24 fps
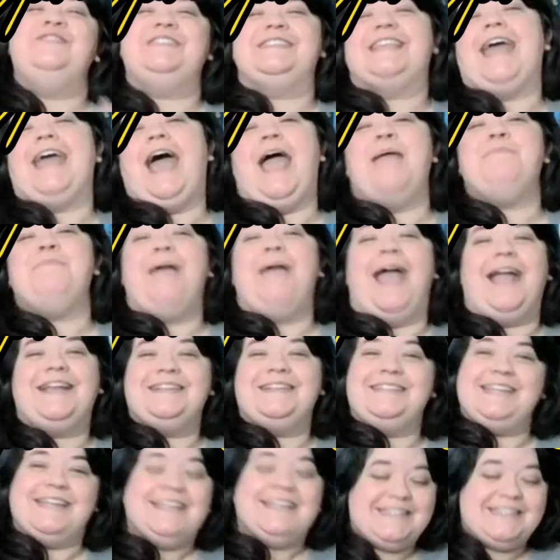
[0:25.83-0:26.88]
Skye back
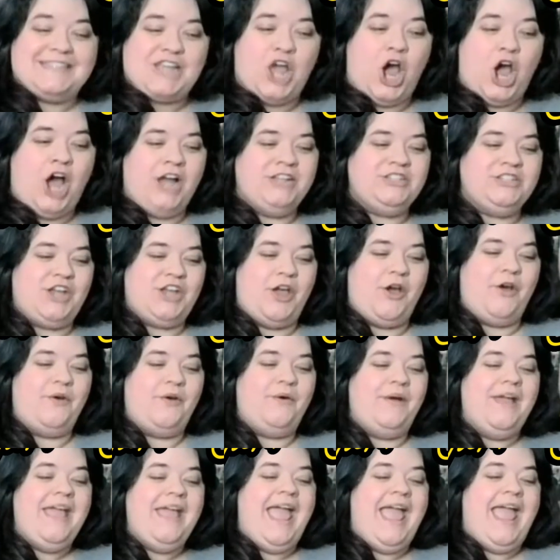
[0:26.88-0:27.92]
to his
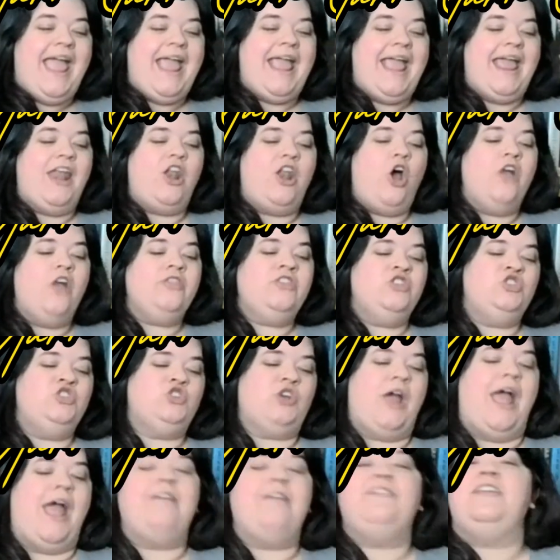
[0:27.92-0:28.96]
condo, and on the
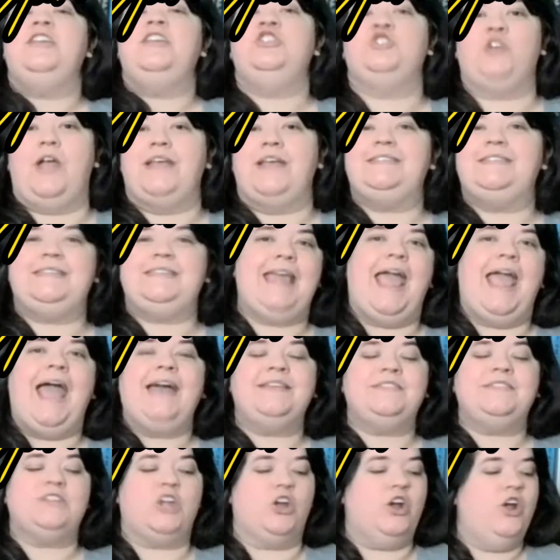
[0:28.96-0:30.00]
drive he tries to
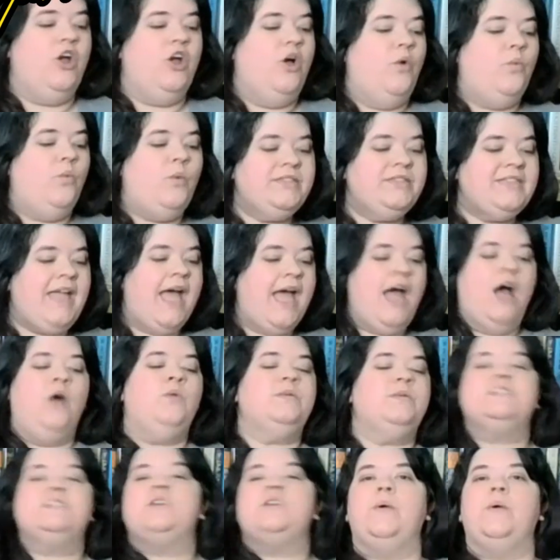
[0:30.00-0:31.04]
ask her what the hell
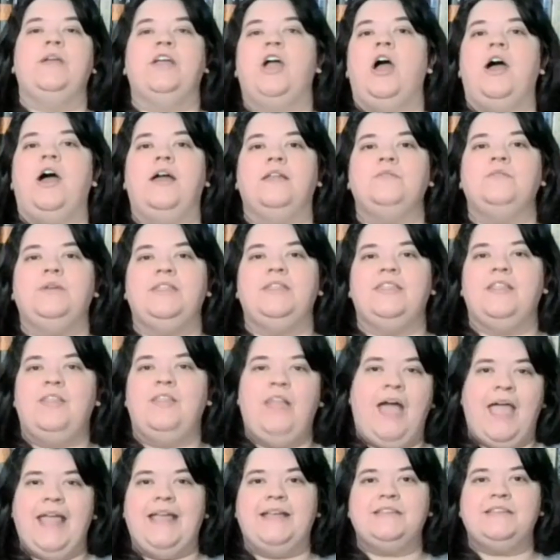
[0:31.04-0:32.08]
was going on with
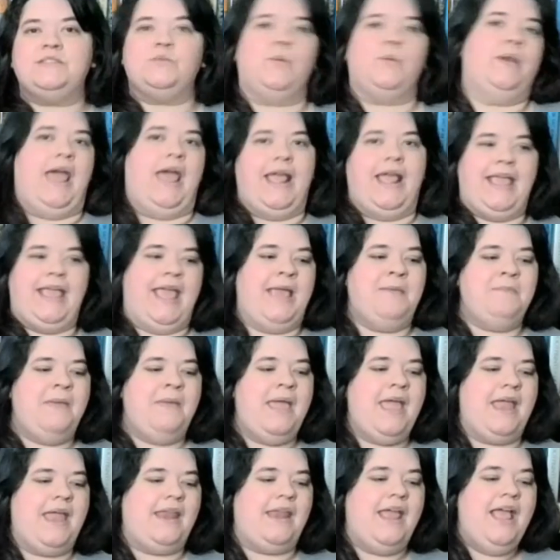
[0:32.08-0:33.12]
Elias when I came
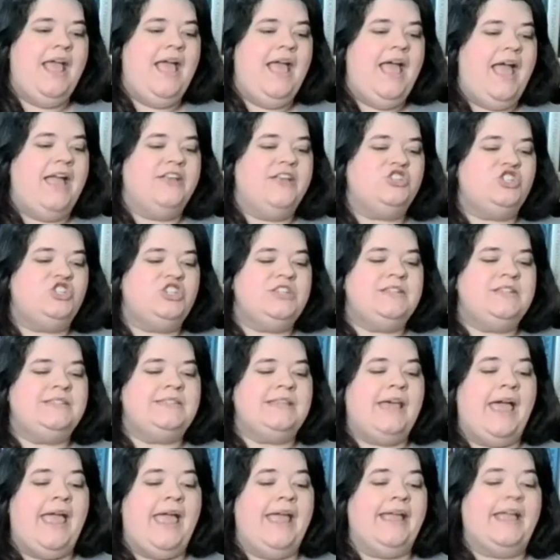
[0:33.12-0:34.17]
in. And she's
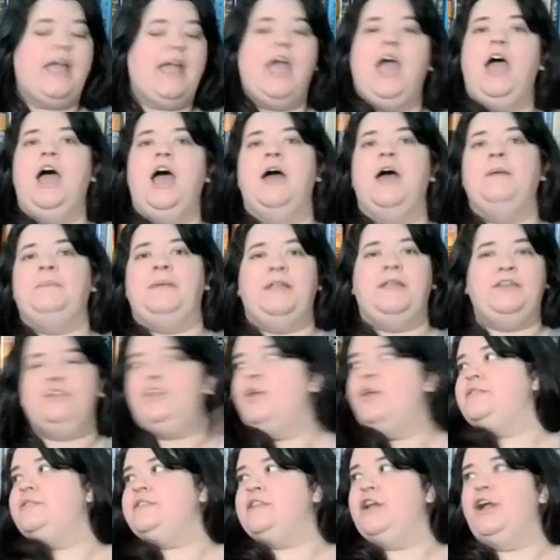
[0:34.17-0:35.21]
like,
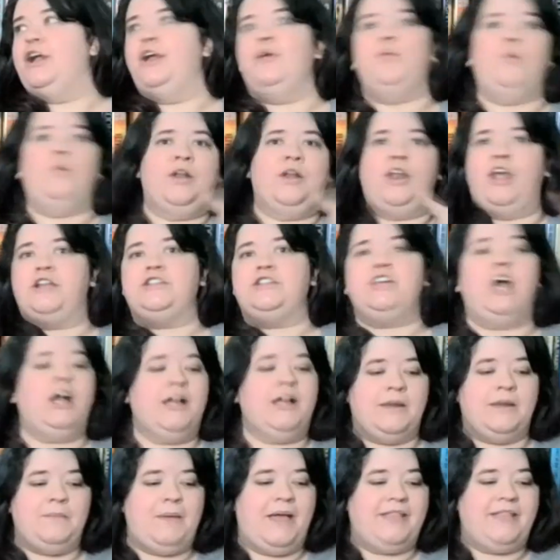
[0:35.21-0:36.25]
no sir, we're not
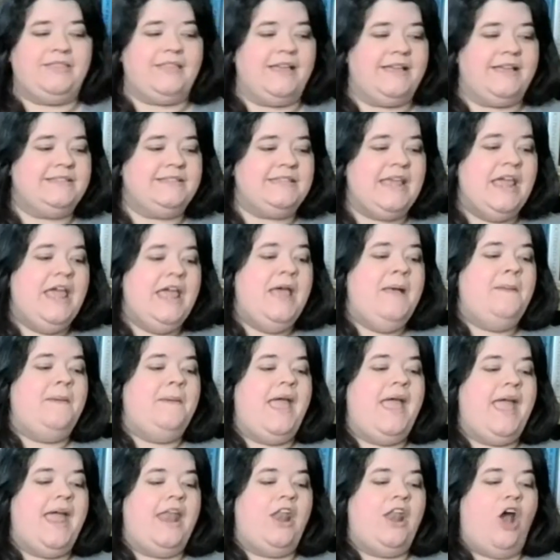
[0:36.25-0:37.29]
talking about this.
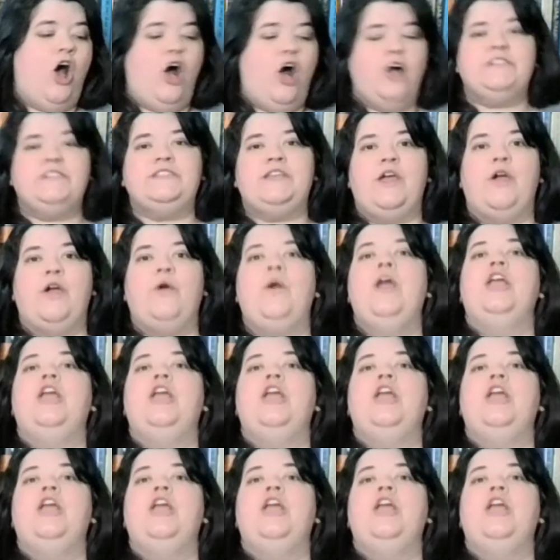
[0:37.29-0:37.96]
And also,